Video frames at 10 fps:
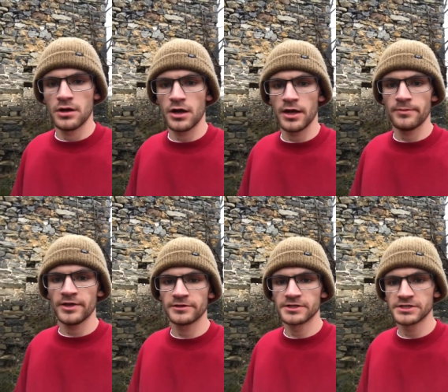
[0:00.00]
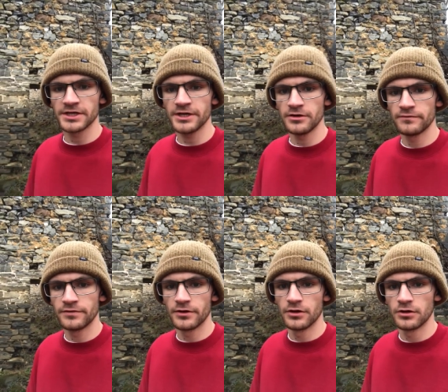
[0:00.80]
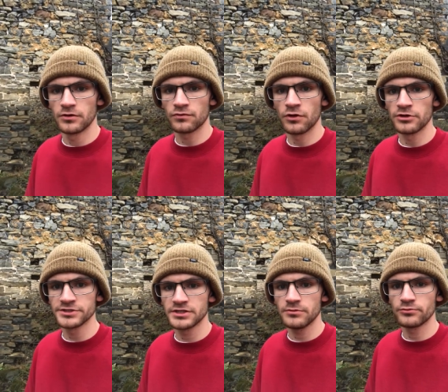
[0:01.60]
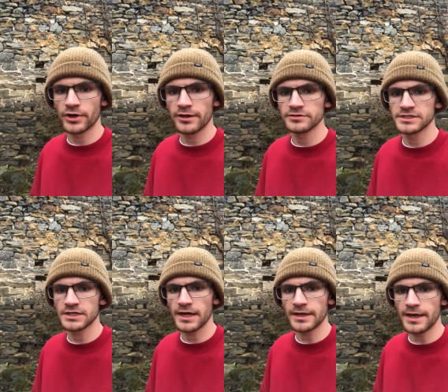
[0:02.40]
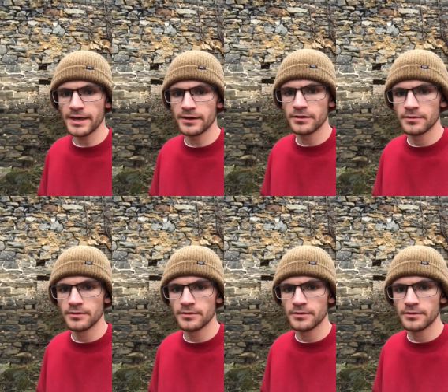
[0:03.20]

I'm at the site of the Ralston Brown Stockade.